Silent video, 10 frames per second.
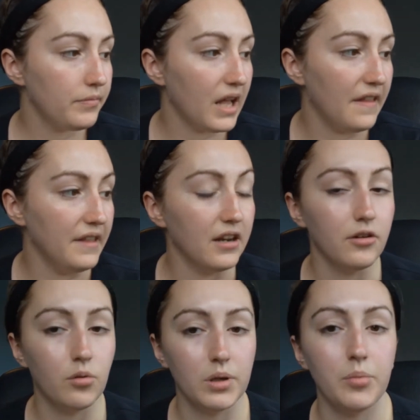and then I
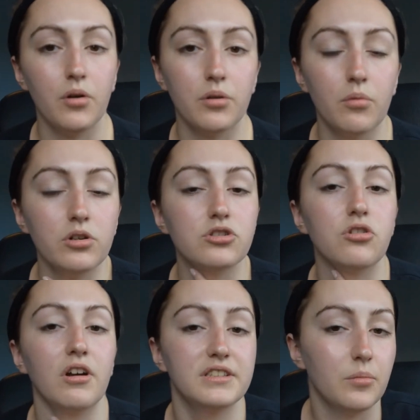normally put on a
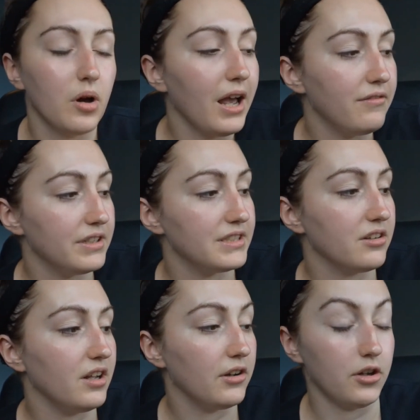moisturiser, but I haven't
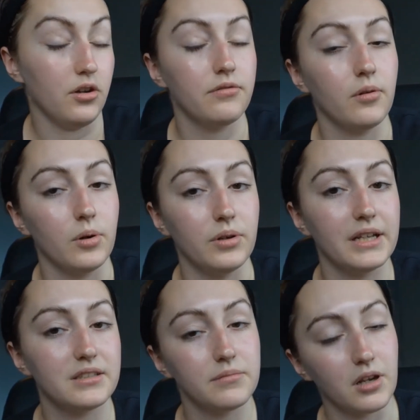decided. I don't know if I will
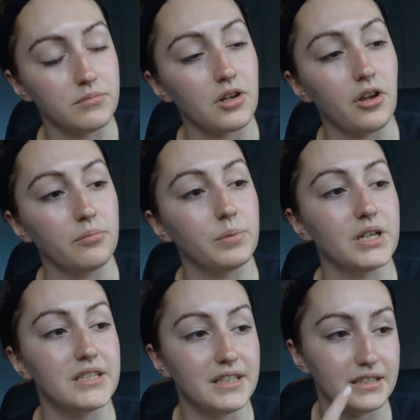yet. Sometimes I don't,
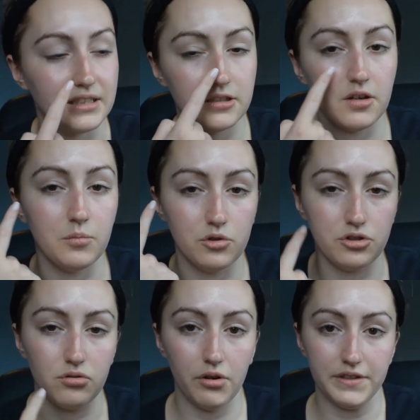because this is so
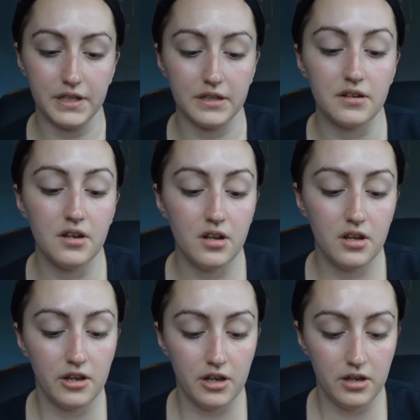moisturising
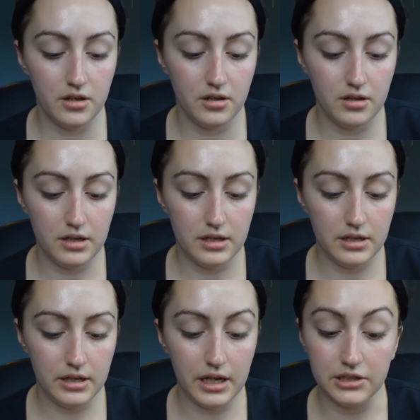
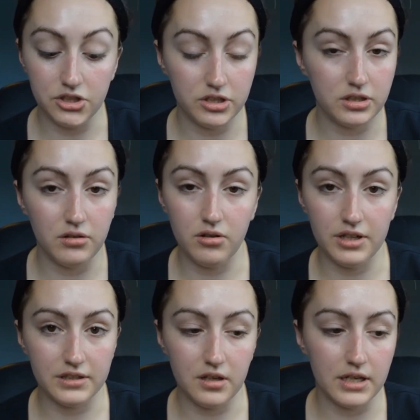and just so
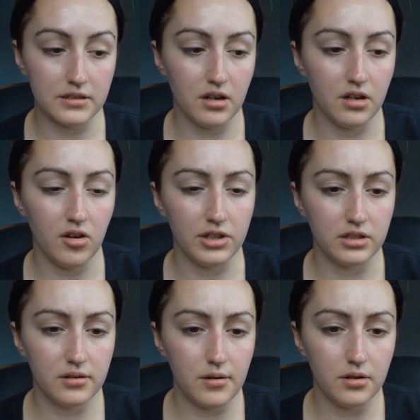nice that it's kind of like,
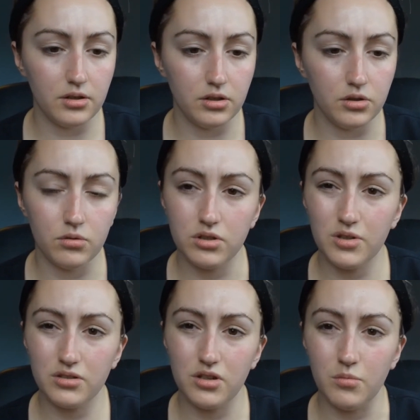you don't want to
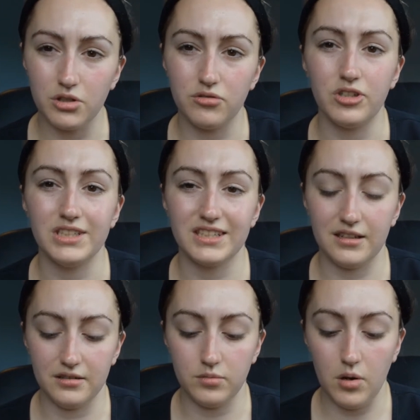put too much on your
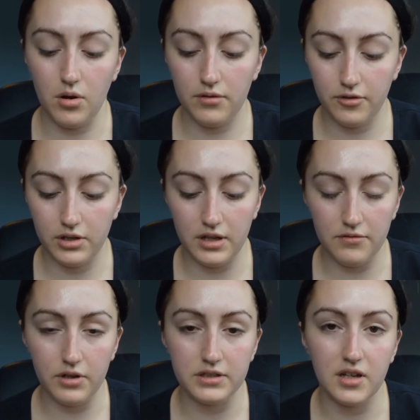skin as well. I find that
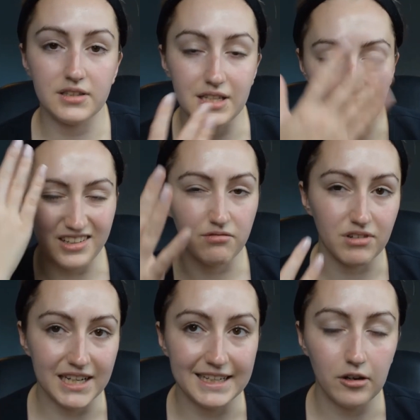if I start to like
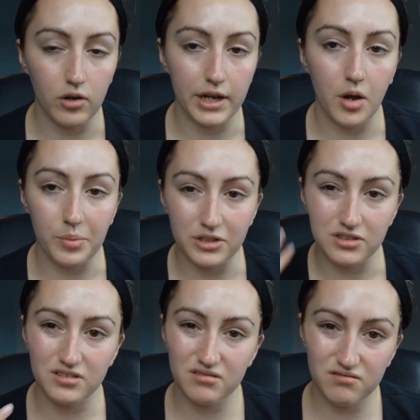really clog it up, it
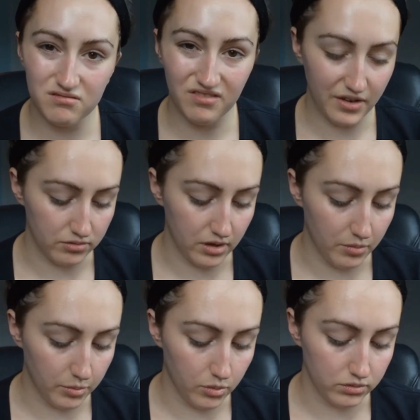just fills up
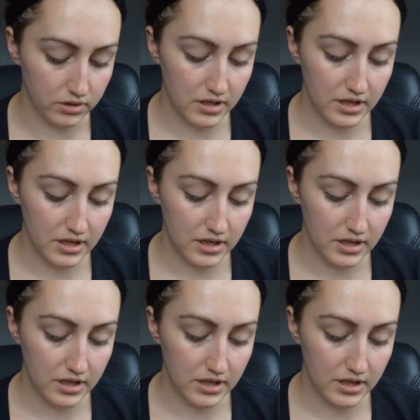my pores.